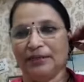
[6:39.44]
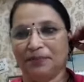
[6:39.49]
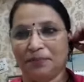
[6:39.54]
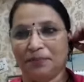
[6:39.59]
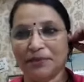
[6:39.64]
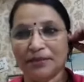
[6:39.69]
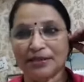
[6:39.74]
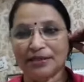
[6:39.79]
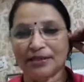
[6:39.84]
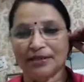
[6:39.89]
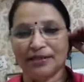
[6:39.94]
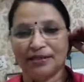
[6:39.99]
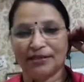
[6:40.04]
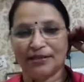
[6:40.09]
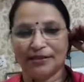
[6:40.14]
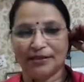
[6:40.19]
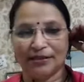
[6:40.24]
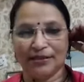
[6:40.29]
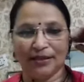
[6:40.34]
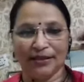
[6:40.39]
person,
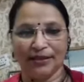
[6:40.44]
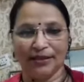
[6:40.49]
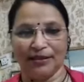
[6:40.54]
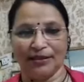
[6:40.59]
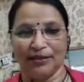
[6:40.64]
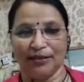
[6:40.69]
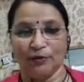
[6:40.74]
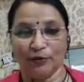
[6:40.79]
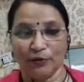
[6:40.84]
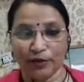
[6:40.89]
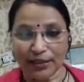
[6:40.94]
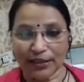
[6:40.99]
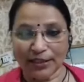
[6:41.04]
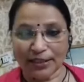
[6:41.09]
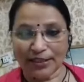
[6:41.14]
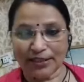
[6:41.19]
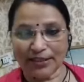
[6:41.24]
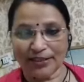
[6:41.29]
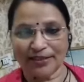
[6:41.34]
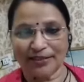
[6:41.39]
the
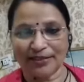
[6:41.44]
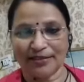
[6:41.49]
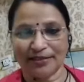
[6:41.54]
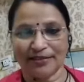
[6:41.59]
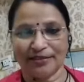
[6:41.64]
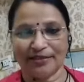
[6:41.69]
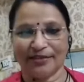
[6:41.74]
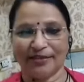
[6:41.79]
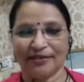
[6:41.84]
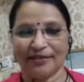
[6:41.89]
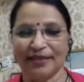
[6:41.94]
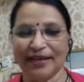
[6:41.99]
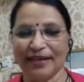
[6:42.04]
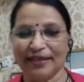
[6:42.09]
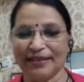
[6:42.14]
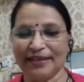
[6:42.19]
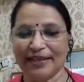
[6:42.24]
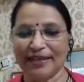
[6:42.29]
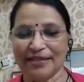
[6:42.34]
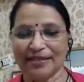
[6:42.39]
wish
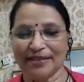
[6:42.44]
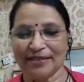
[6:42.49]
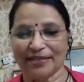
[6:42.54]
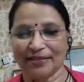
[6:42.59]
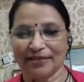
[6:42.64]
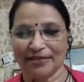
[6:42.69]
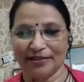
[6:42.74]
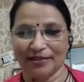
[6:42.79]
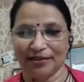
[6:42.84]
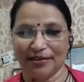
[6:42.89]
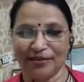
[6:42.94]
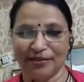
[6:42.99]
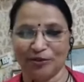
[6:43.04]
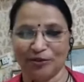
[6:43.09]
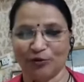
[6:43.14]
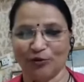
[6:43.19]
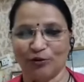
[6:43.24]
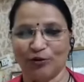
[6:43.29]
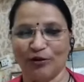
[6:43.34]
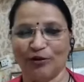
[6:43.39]
that gets
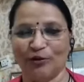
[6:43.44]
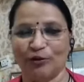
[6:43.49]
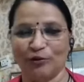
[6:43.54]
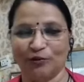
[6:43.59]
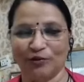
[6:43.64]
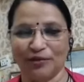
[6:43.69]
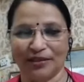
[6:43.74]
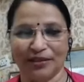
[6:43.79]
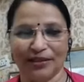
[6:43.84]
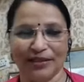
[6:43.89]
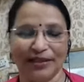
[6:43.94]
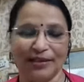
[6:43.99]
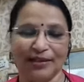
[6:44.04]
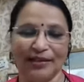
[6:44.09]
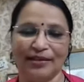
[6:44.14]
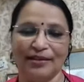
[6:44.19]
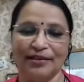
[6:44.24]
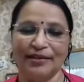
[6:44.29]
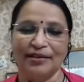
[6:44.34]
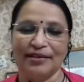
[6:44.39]
control over
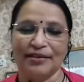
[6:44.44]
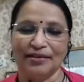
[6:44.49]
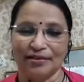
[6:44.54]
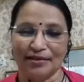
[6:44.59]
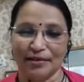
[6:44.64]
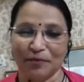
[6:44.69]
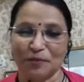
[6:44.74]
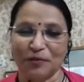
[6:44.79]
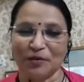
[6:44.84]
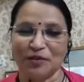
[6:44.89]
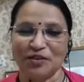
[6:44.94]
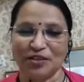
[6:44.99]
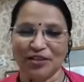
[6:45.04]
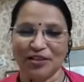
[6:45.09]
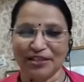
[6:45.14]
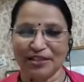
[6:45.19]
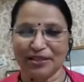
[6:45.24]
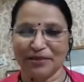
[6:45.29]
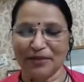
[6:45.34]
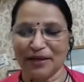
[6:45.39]
the
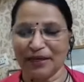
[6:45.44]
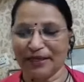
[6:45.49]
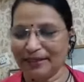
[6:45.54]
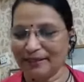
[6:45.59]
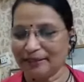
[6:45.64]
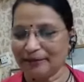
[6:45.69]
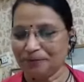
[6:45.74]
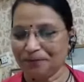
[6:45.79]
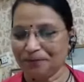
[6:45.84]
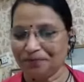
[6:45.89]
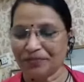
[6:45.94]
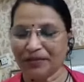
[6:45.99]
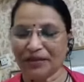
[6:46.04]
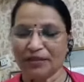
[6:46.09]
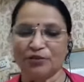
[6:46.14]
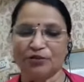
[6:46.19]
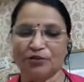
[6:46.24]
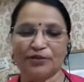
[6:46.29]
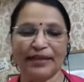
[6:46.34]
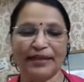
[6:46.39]
subconscious mind.
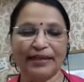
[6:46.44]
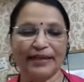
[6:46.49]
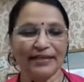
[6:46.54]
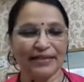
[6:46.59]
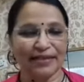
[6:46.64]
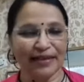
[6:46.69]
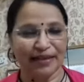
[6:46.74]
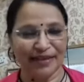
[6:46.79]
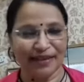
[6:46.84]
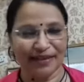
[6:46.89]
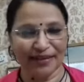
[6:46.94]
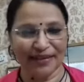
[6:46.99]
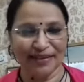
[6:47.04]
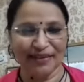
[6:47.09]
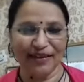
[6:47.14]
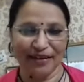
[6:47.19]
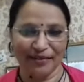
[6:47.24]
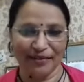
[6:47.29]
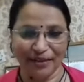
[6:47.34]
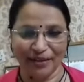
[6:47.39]
So that is another
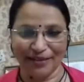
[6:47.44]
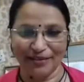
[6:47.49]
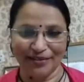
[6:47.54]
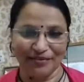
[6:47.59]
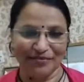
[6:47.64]
level.